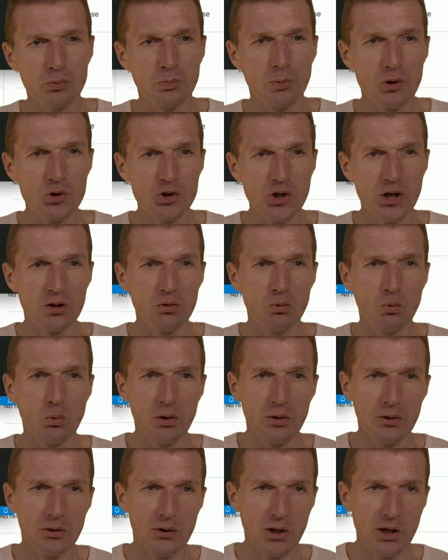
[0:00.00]
project
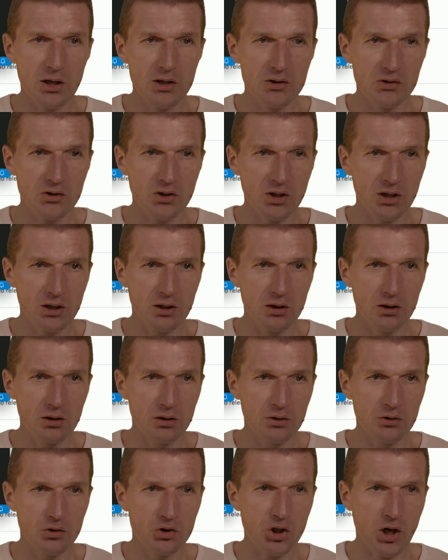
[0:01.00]
with a single
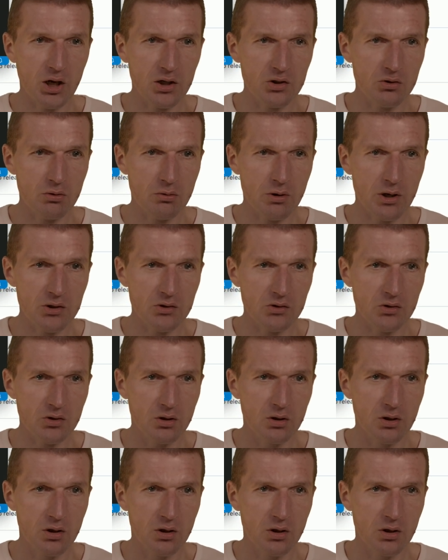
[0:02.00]
JAX-RS